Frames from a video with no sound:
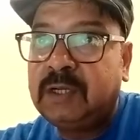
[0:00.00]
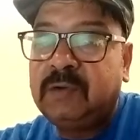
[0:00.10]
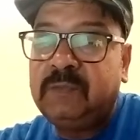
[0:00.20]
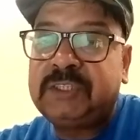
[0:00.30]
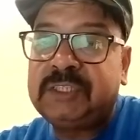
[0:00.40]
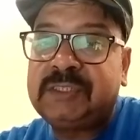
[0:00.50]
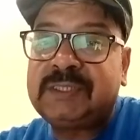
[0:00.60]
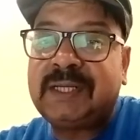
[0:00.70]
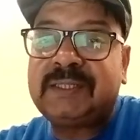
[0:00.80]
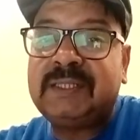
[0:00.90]
which is
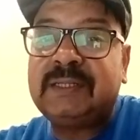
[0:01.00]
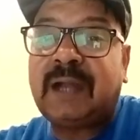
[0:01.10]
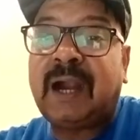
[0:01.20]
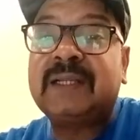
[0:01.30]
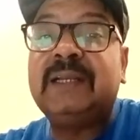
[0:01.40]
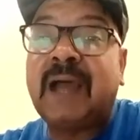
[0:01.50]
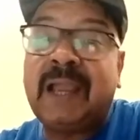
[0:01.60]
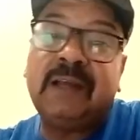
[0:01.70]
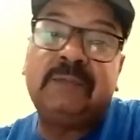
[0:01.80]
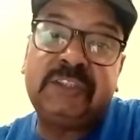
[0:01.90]
set in Article
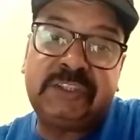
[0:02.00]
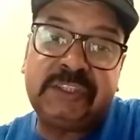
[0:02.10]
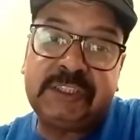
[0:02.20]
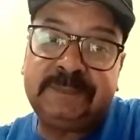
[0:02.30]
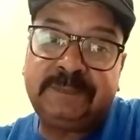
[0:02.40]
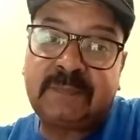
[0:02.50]
9 of this treaty.